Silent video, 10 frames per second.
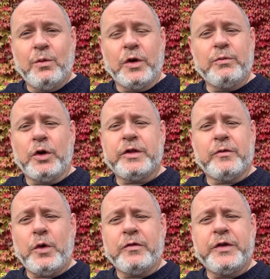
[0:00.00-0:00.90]

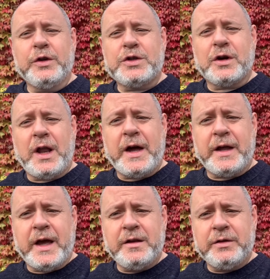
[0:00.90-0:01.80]
what future lied
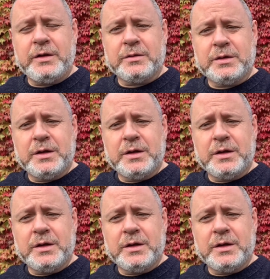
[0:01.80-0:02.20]
ahead of you.